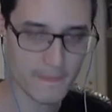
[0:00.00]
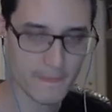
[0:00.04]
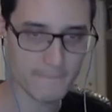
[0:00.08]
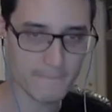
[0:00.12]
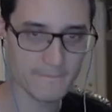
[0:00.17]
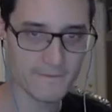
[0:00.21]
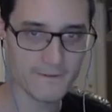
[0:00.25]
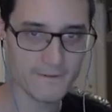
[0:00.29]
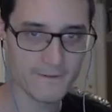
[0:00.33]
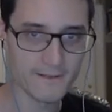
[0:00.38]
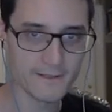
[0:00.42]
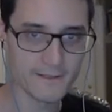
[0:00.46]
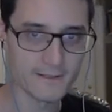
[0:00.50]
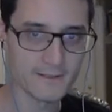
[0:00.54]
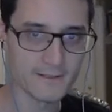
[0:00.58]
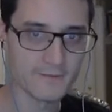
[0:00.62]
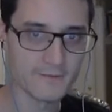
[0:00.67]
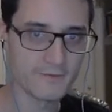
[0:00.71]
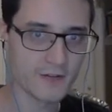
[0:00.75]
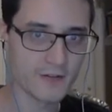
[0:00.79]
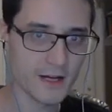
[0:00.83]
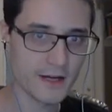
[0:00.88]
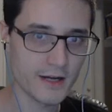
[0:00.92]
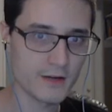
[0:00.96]
You can either
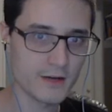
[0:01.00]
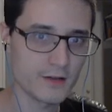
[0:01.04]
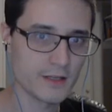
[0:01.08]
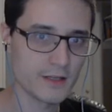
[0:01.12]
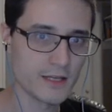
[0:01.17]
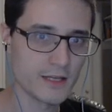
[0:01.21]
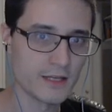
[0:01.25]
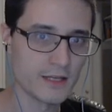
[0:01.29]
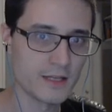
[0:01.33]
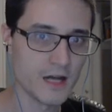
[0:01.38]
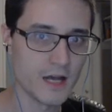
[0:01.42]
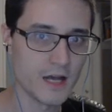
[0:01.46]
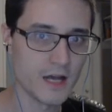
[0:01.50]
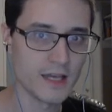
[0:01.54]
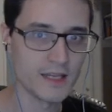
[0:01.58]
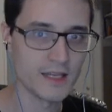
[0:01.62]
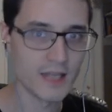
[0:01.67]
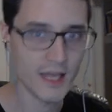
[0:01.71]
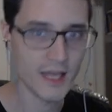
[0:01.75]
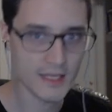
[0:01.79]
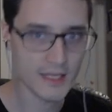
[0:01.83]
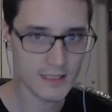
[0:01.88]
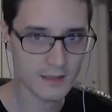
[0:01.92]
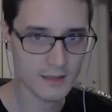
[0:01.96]
fire it and not hit
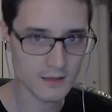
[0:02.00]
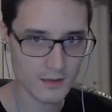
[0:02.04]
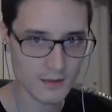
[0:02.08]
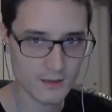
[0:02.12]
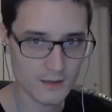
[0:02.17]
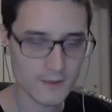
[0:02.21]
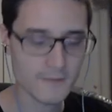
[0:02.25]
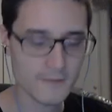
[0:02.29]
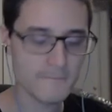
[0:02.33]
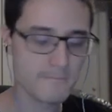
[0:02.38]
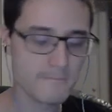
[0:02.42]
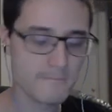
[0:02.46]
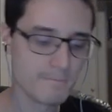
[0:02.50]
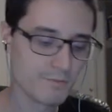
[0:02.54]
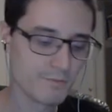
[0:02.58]
anything.